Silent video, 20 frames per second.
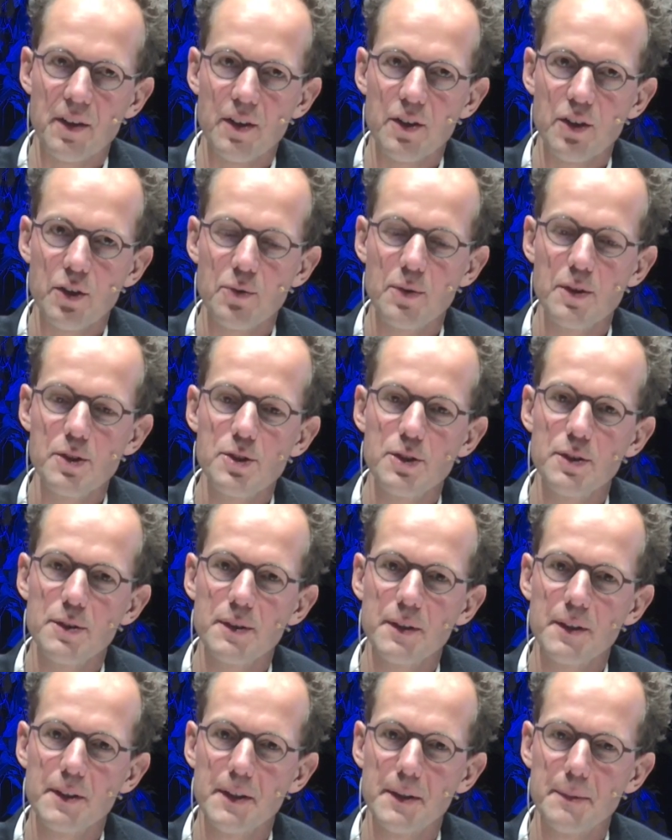question,
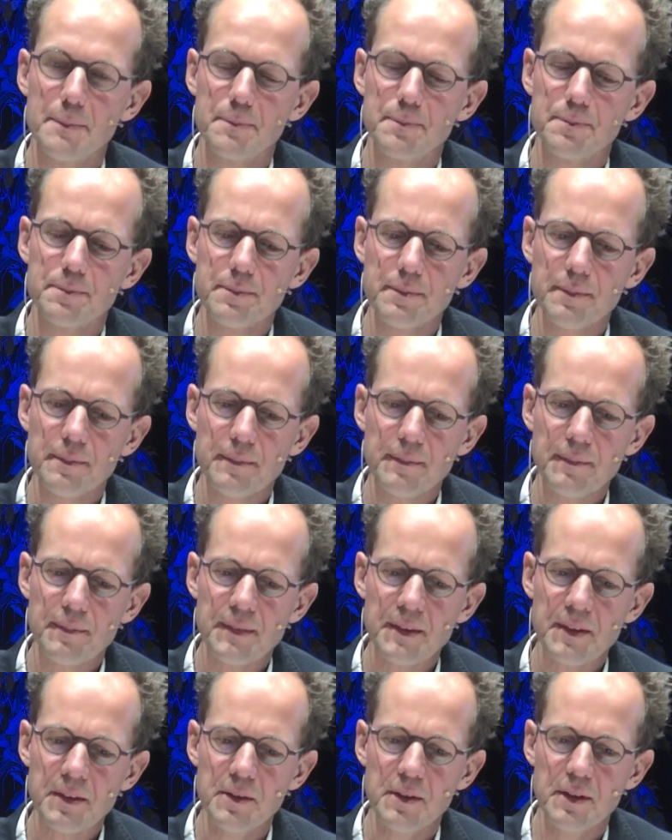um,
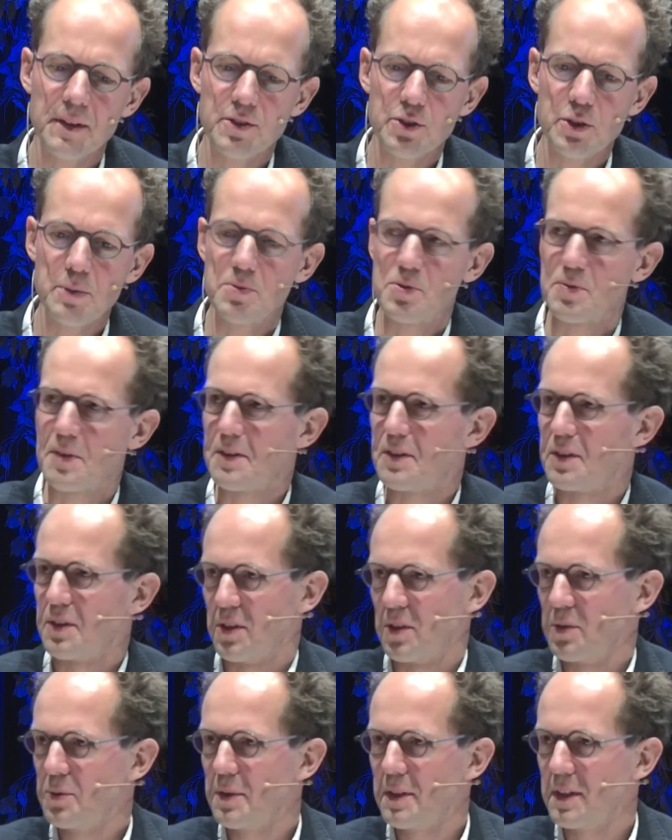it seems very
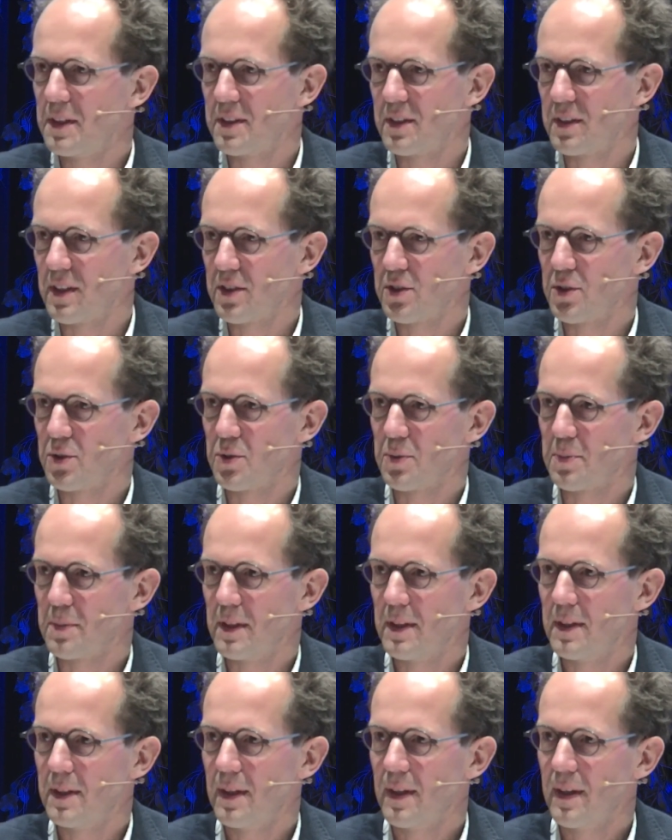lonely in the desert to
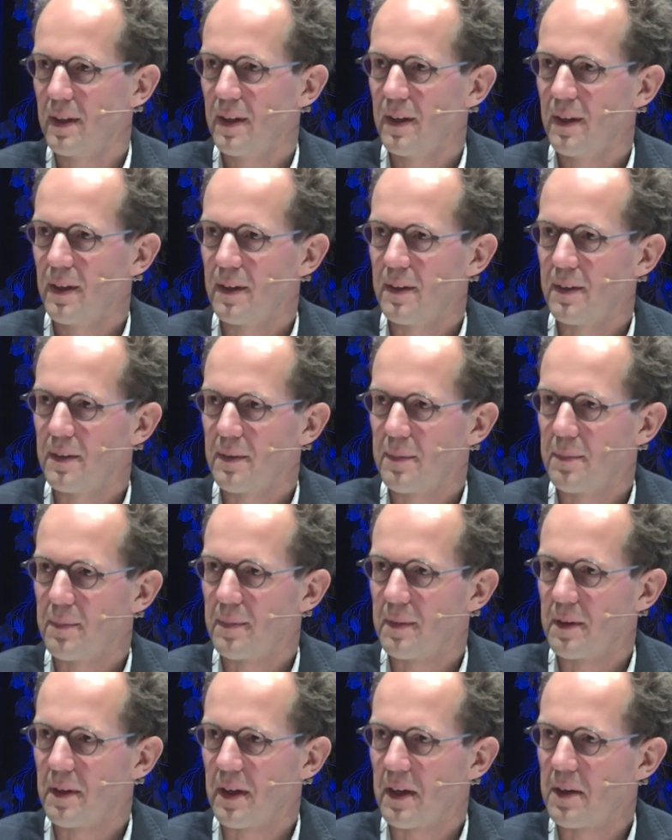me. Um,
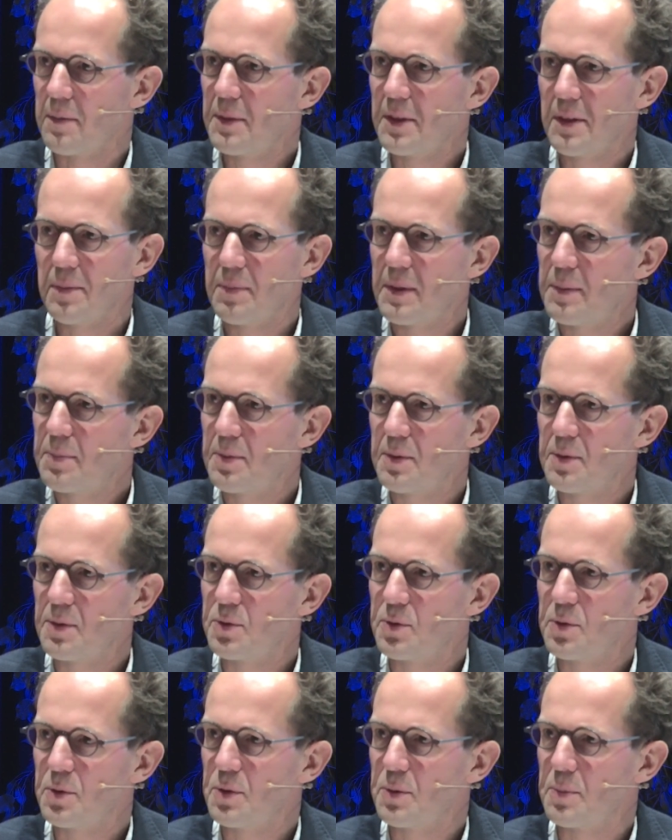how many people
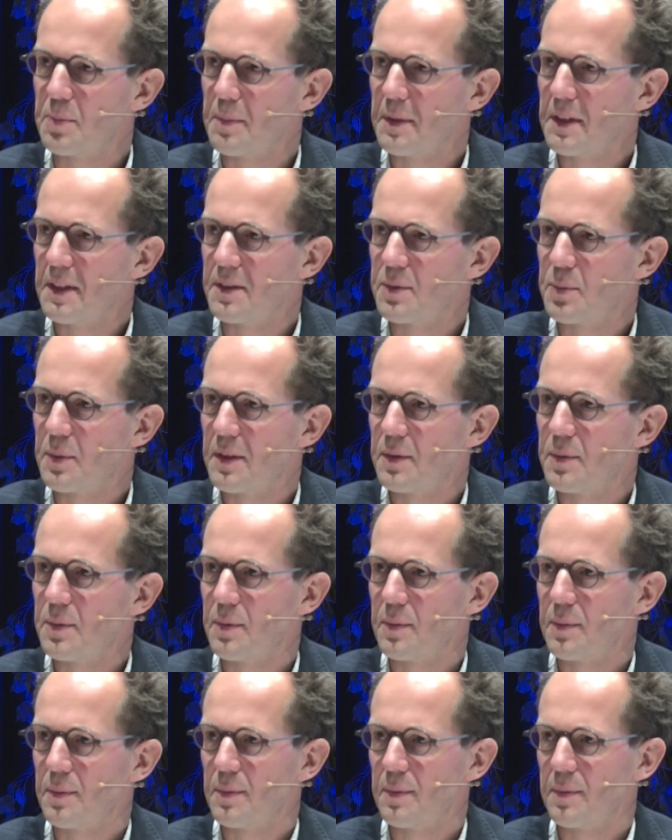do you meet when
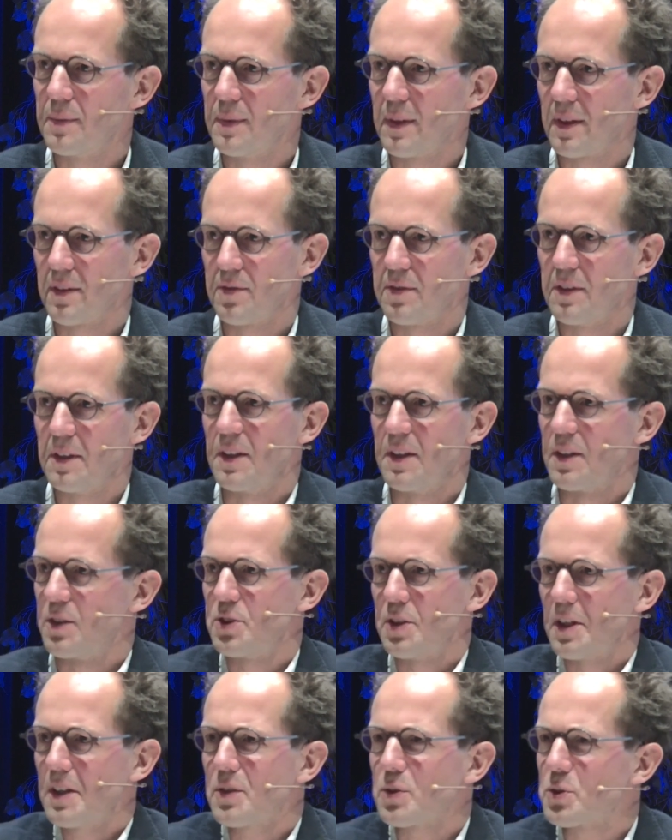you are feeling
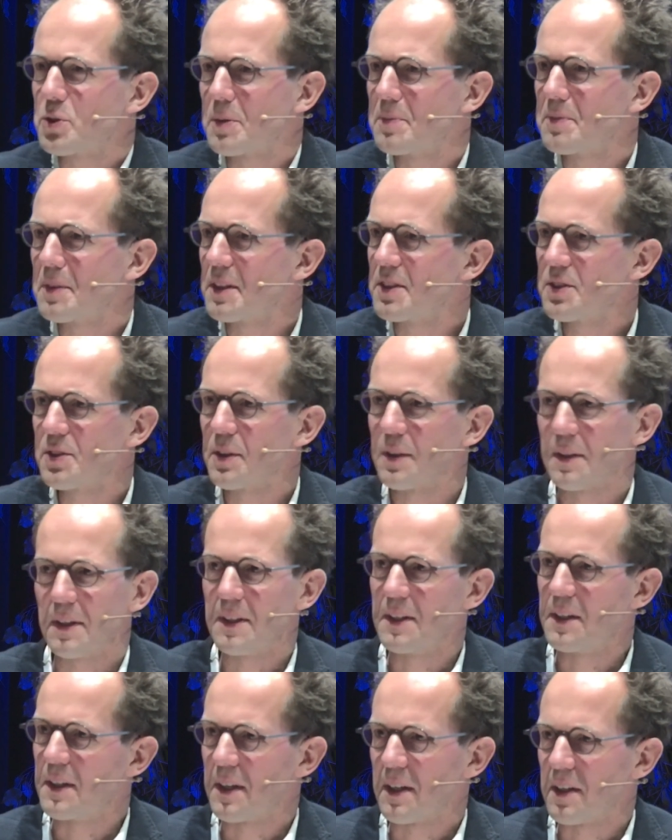sick or something? Is there
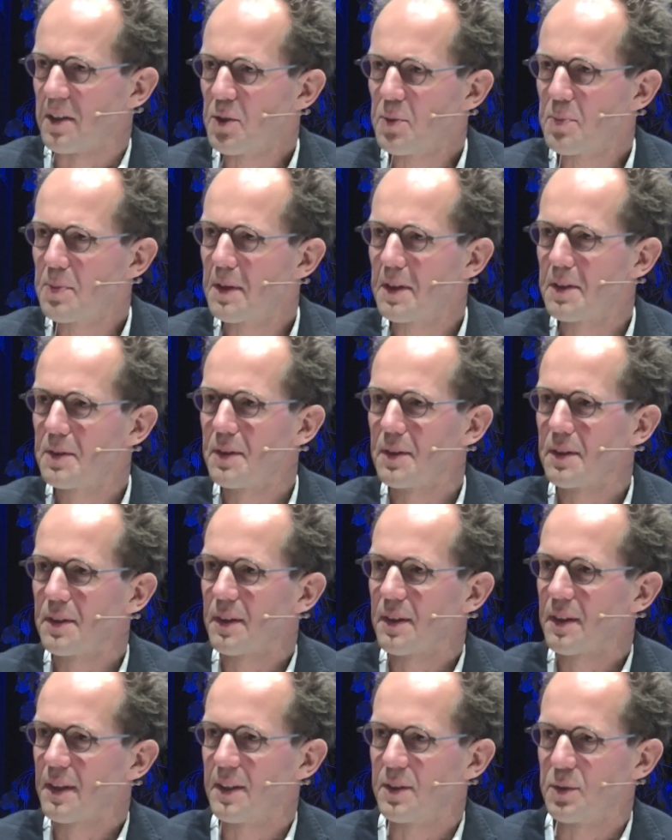any help? How, how
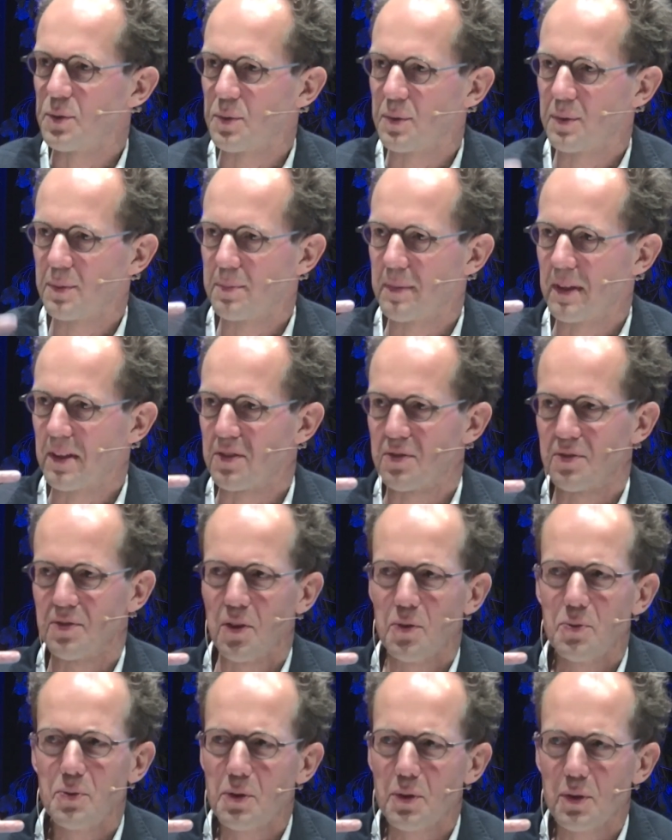can you make a
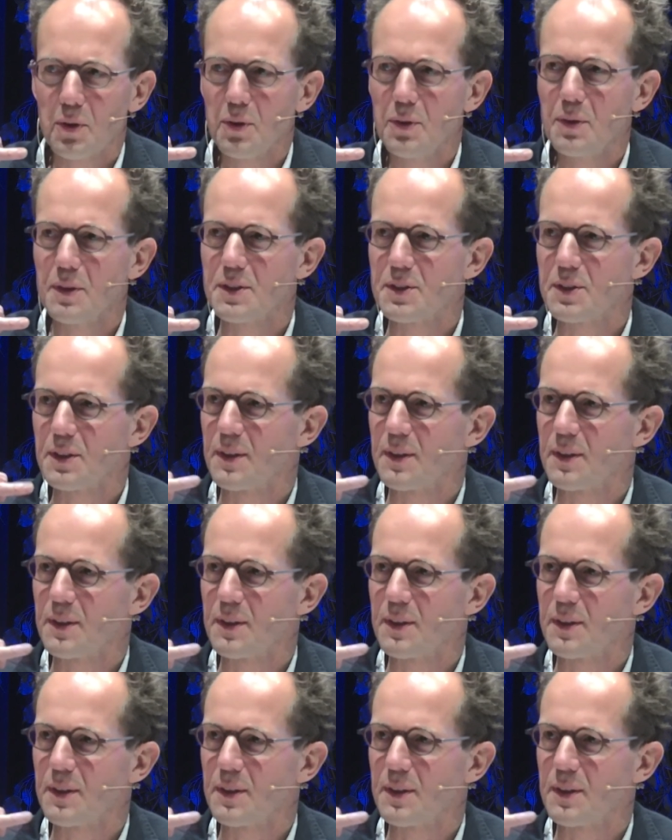phone call? Is there,